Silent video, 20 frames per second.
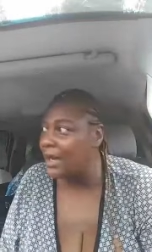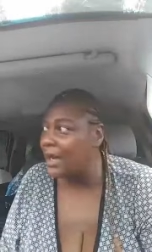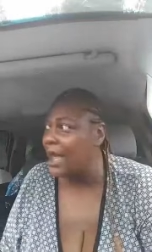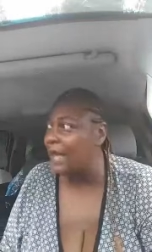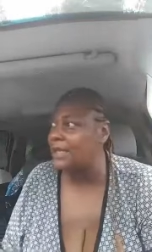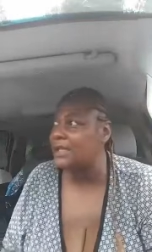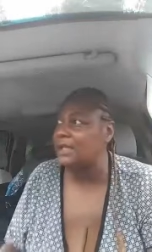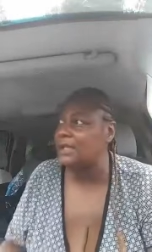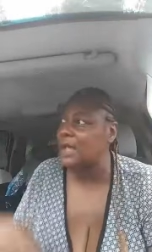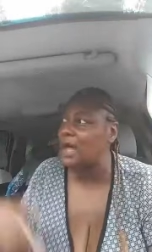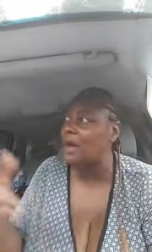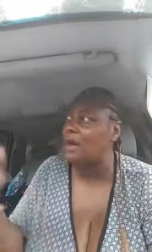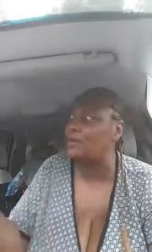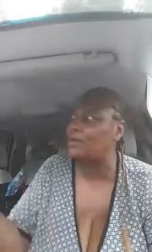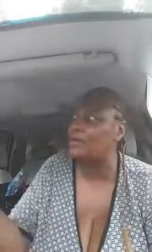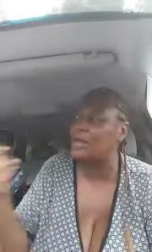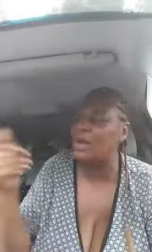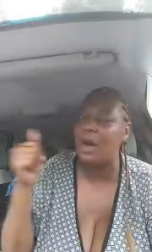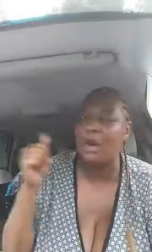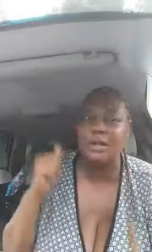Less
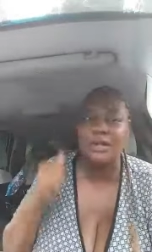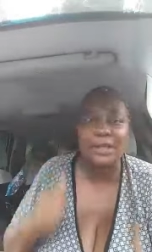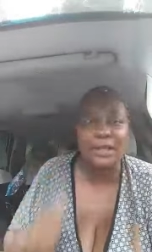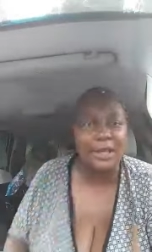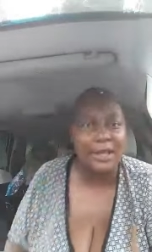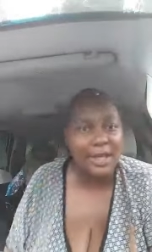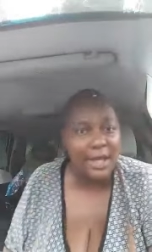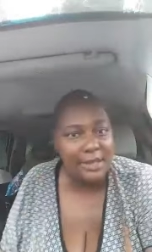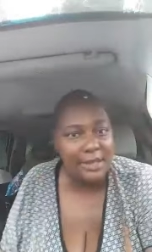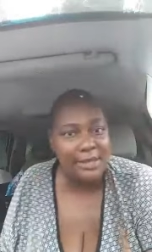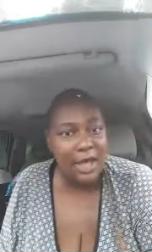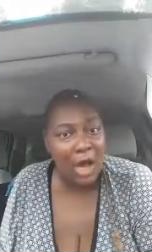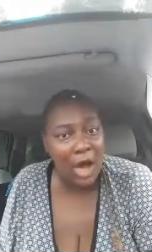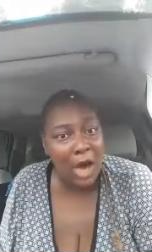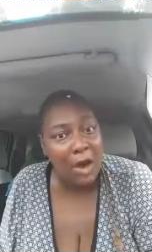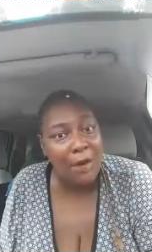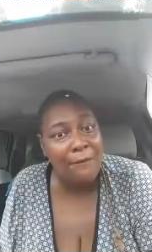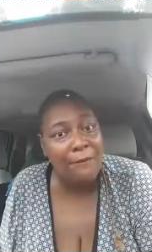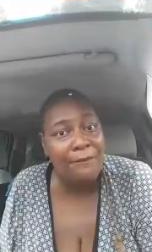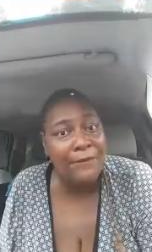Long talk to us
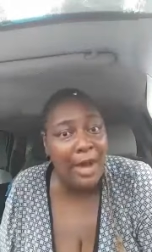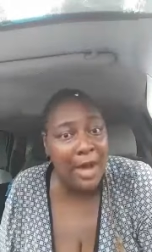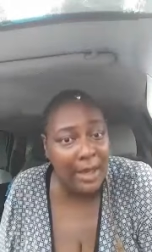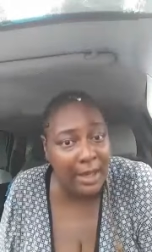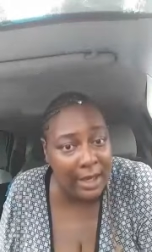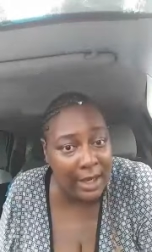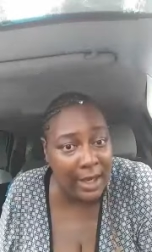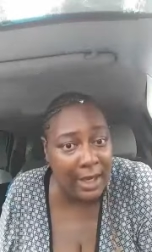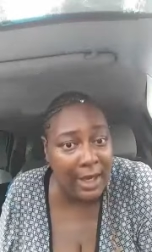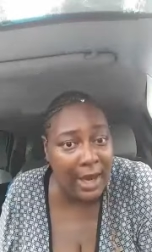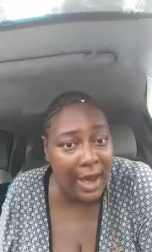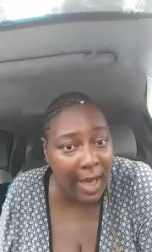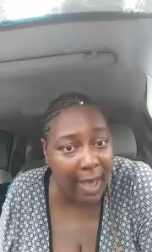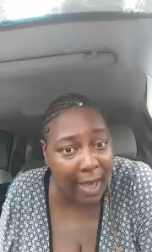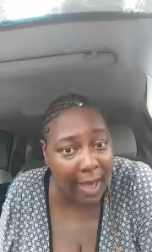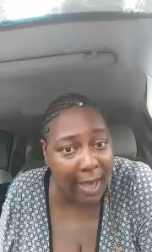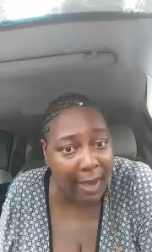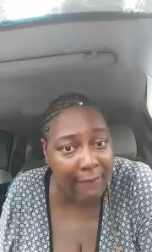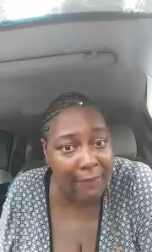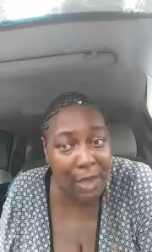on fucking
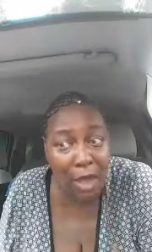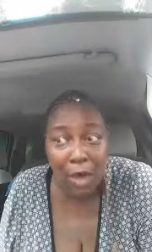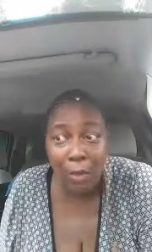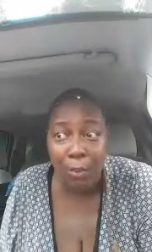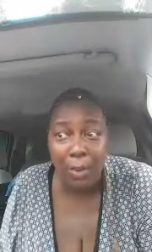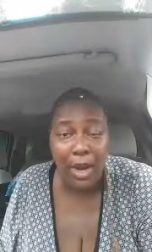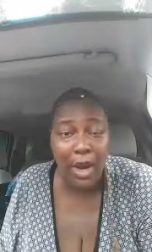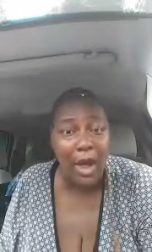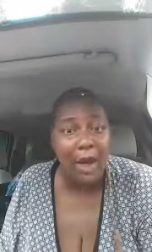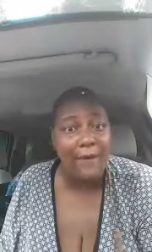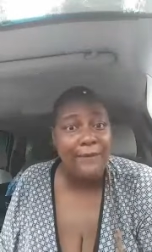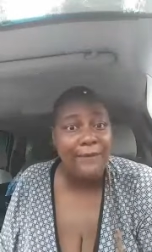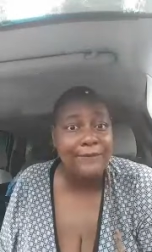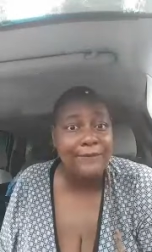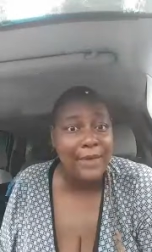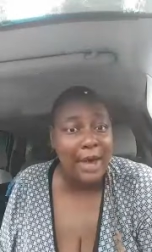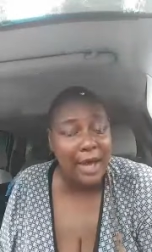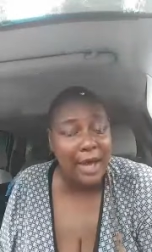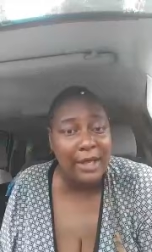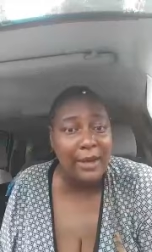live with a
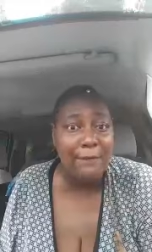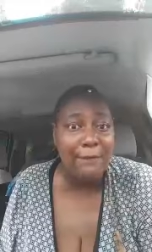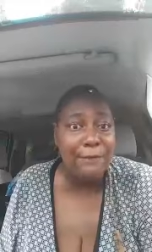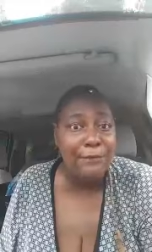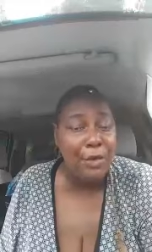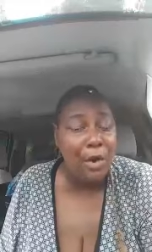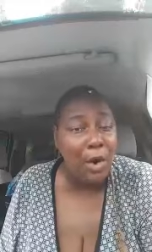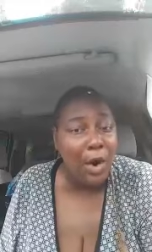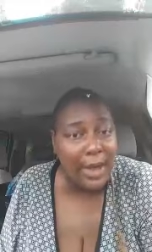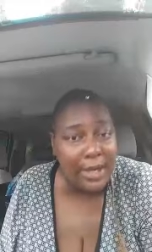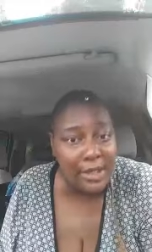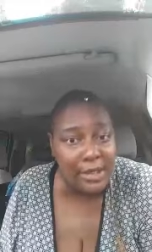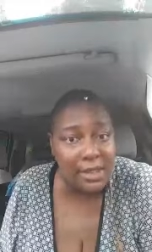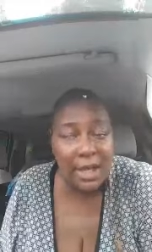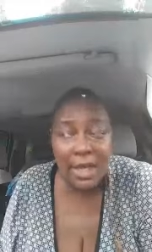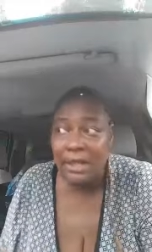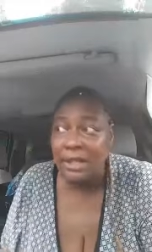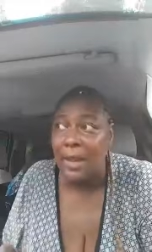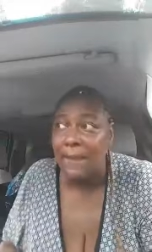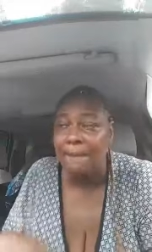fucking
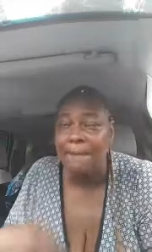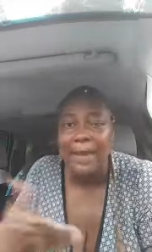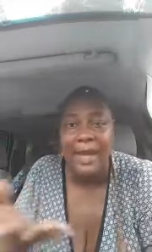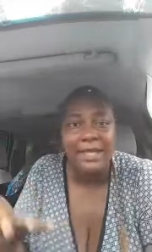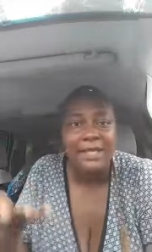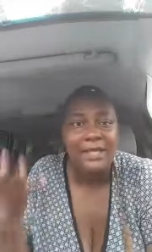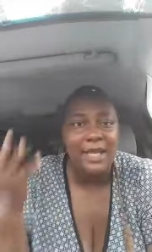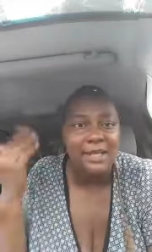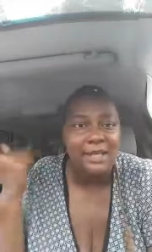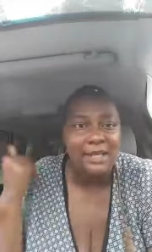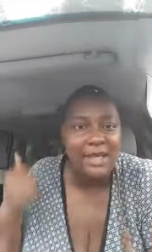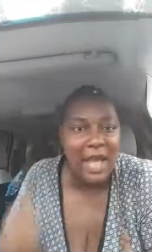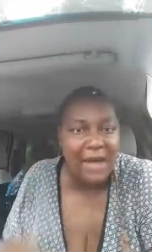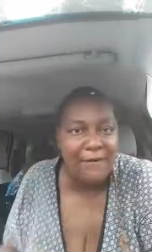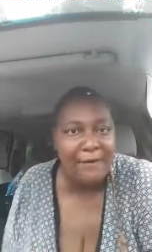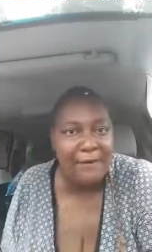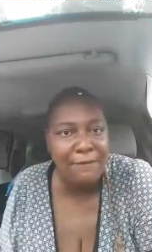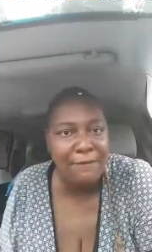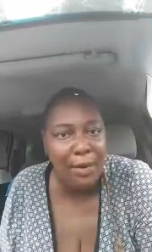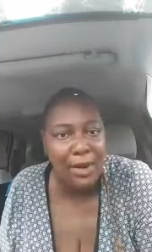voice. The bitch doesn't
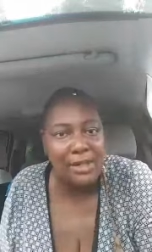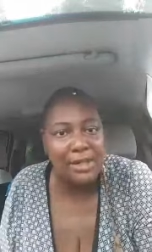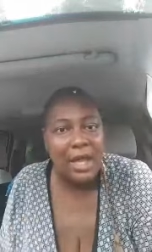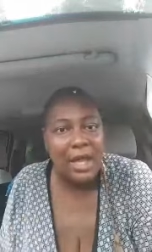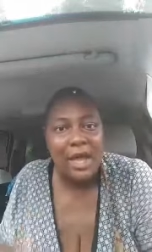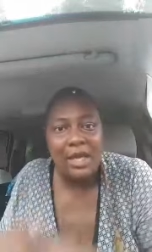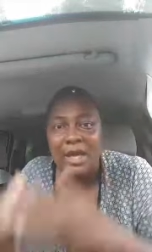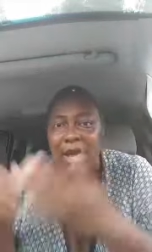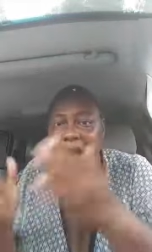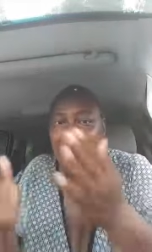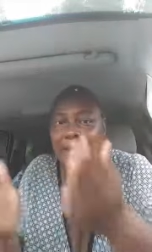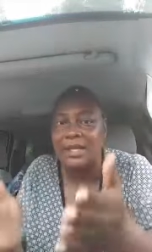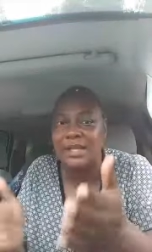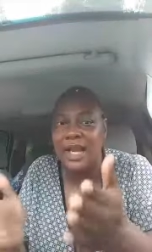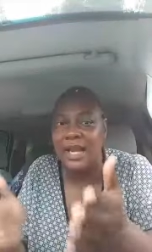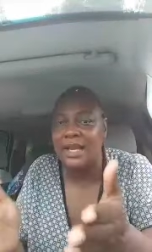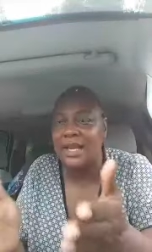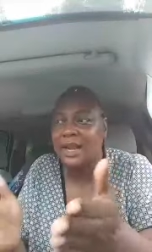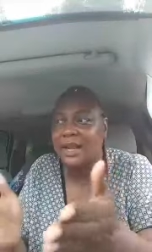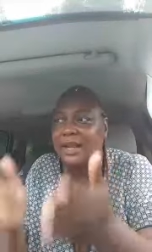have a voice. Y'all
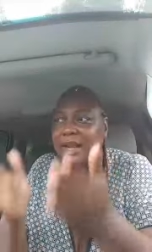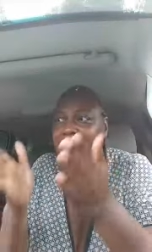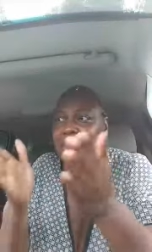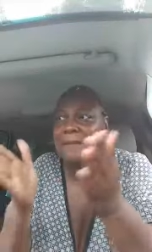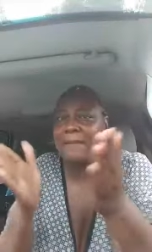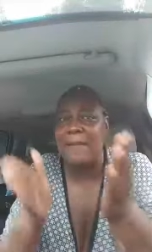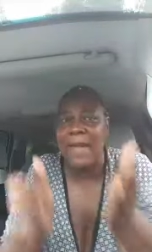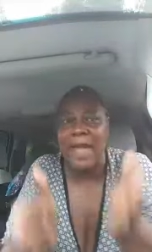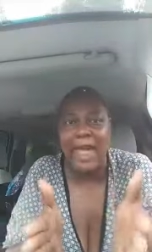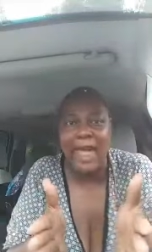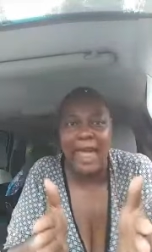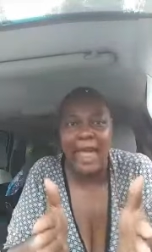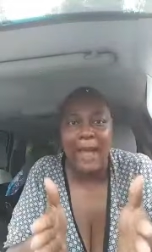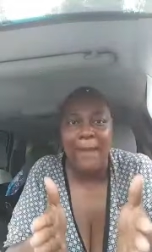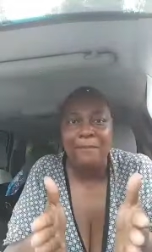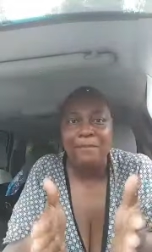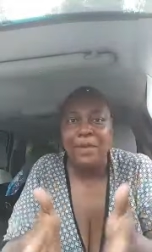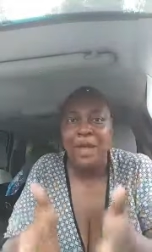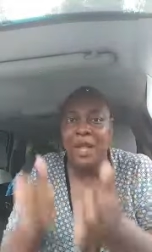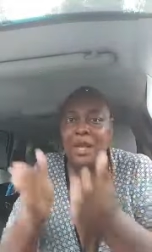sitting here getting
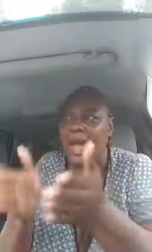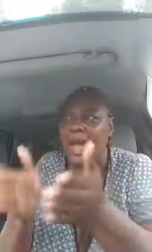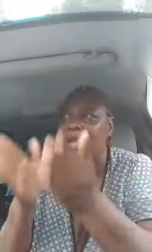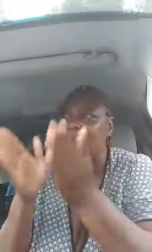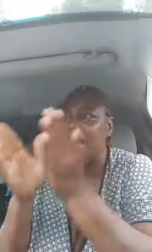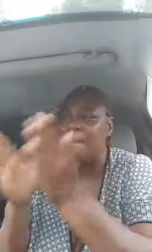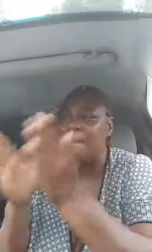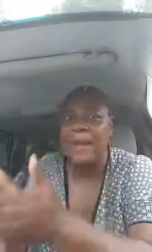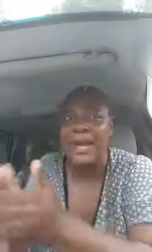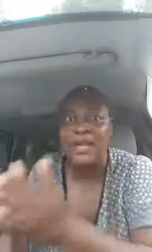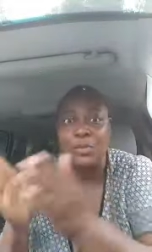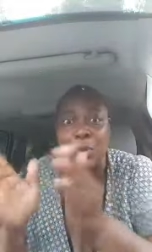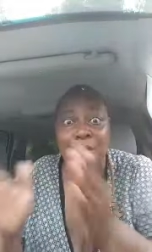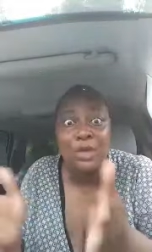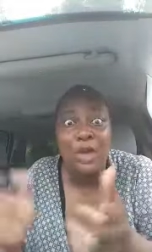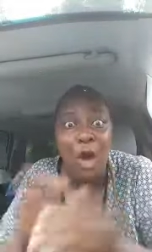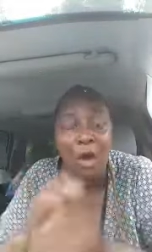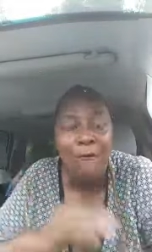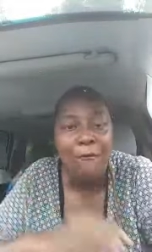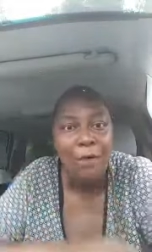mad, letting a bitch with
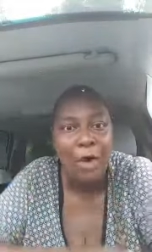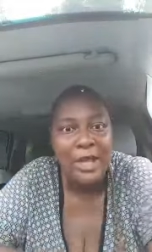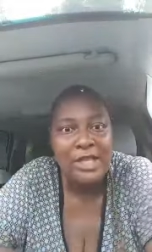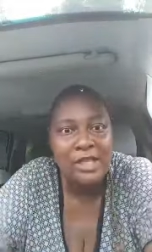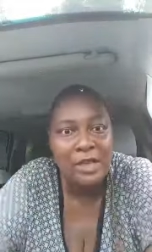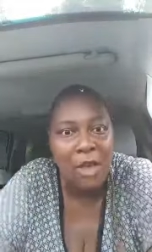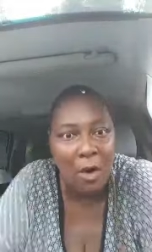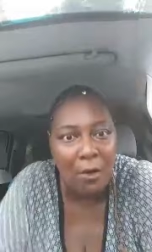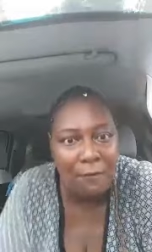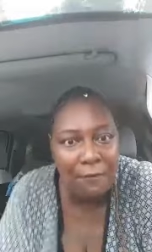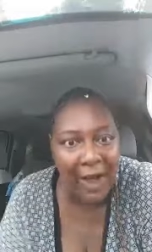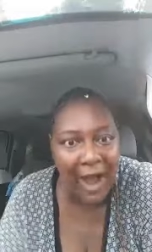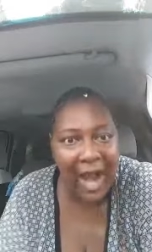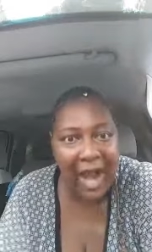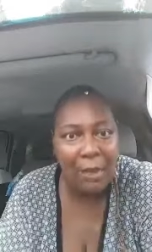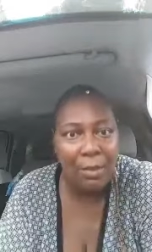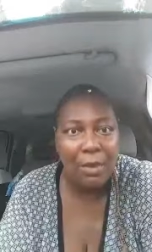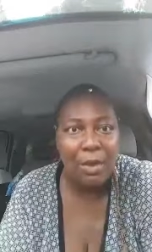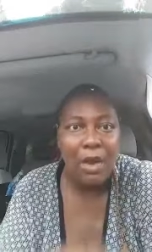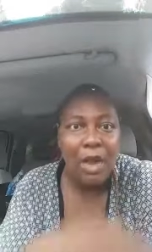no voice go
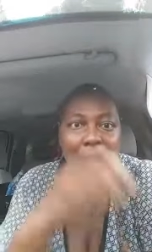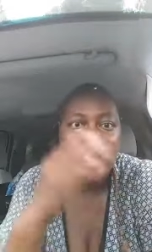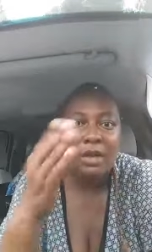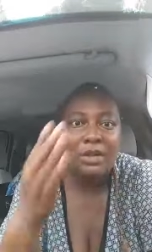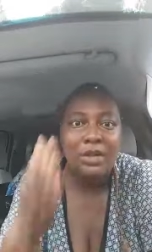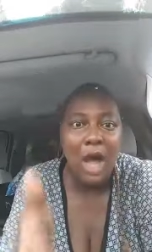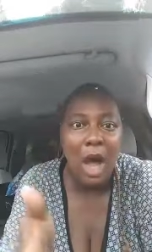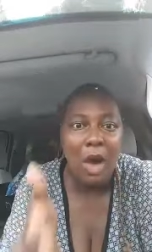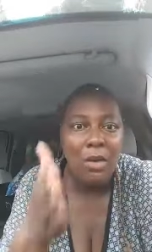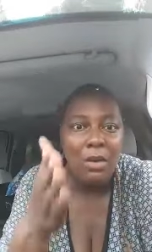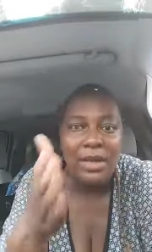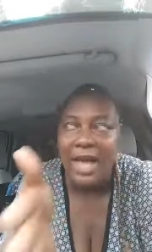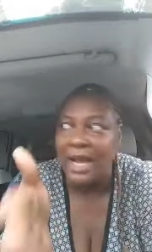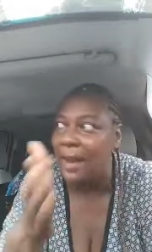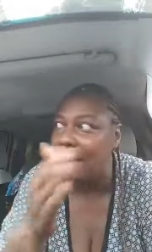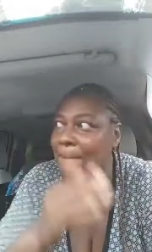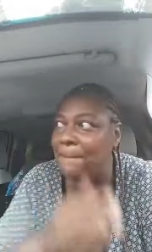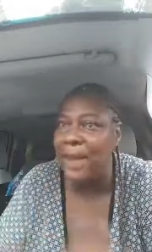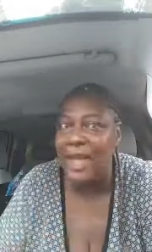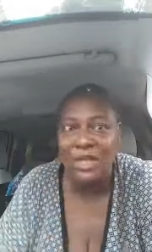viral. Don't
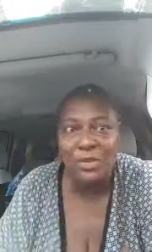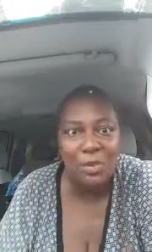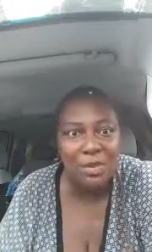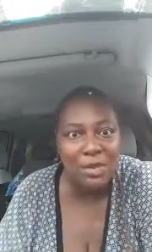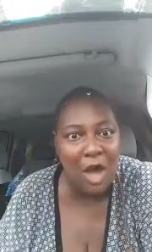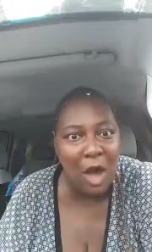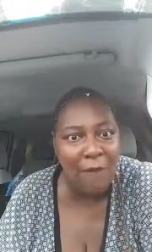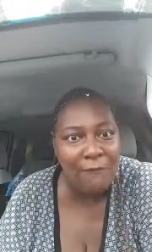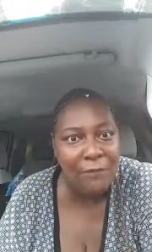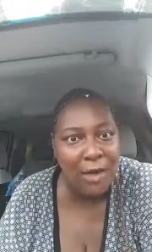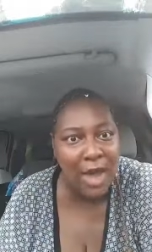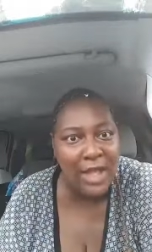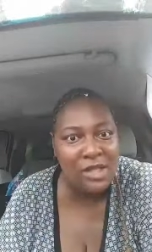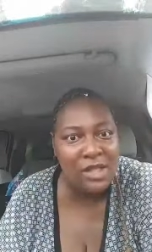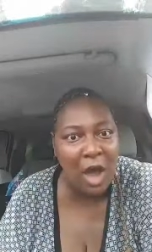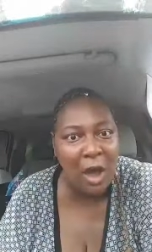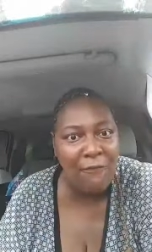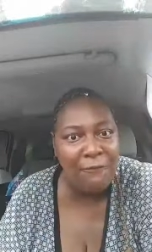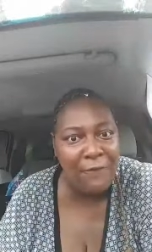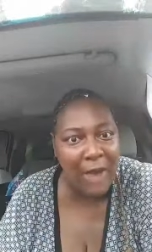let a bitch with no voice
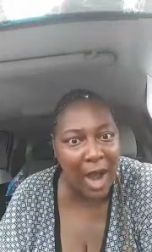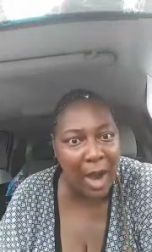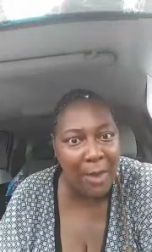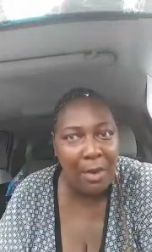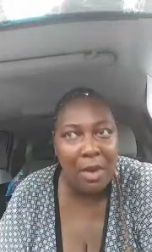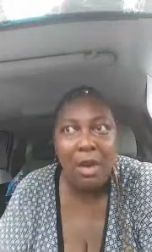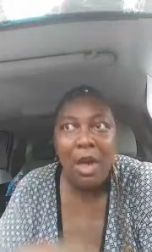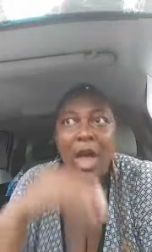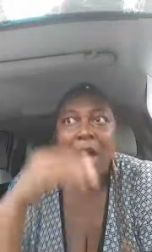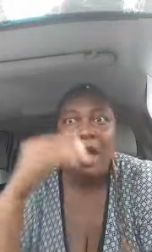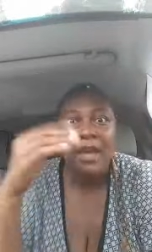go viral.